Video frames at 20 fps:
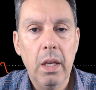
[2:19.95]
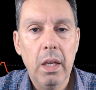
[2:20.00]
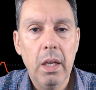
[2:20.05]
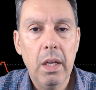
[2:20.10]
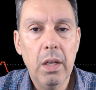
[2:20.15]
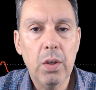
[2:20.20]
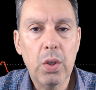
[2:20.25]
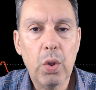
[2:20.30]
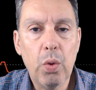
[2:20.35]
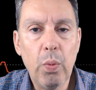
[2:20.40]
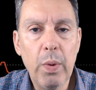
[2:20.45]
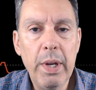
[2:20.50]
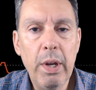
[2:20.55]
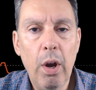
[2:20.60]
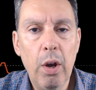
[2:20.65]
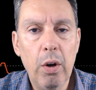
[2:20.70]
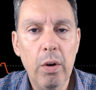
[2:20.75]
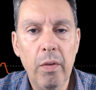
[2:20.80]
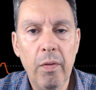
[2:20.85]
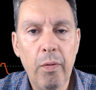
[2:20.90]
is
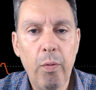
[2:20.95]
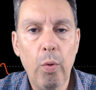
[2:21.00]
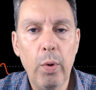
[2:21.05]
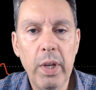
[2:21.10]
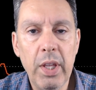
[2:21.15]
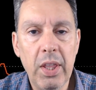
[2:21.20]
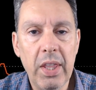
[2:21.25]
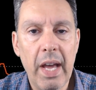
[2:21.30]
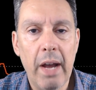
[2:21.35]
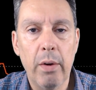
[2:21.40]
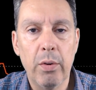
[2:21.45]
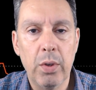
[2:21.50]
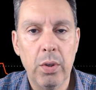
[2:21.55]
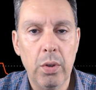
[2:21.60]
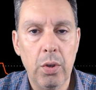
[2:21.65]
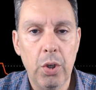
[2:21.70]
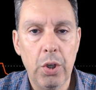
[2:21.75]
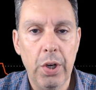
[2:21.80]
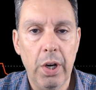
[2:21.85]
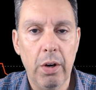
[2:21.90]

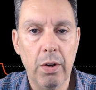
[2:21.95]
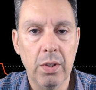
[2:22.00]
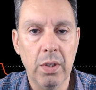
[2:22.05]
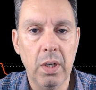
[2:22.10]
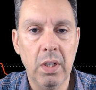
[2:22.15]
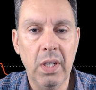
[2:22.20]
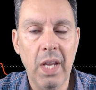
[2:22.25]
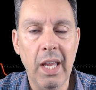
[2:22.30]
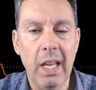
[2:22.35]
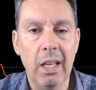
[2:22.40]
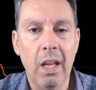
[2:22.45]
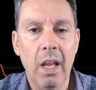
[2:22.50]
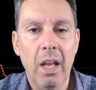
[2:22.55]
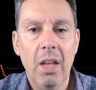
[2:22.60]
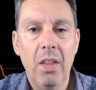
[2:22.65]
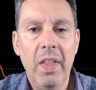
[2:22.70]
340,000 shares a day.